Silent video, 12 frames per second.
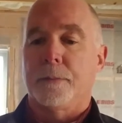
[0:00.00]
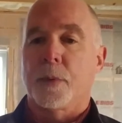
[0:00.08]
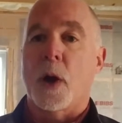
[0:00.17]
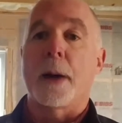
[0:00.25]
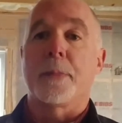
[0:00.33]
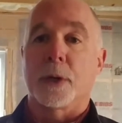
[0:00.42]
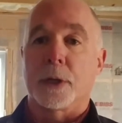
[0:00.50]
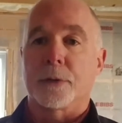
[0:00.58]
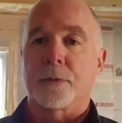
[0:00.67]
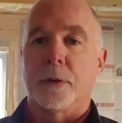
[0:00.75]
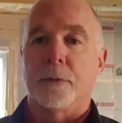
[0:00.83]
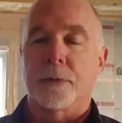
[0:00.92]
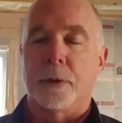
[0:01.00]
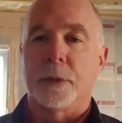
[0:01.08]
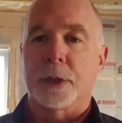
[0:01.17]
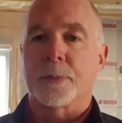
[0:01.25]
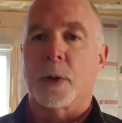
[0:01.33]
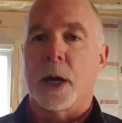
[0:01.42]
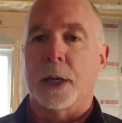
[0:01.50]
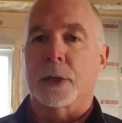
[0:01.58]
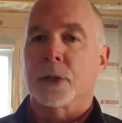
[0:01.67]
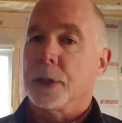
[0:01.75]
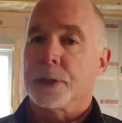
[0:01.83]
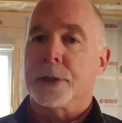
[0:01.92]
properties from, from this product.
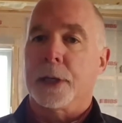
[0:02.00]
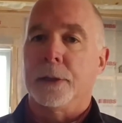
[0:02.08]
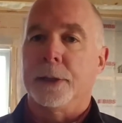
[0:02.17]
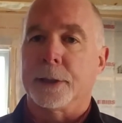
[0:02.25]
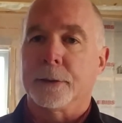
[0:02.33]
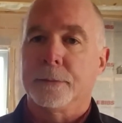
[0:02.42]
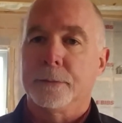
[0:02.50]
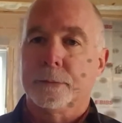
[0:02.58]
So let's take a look.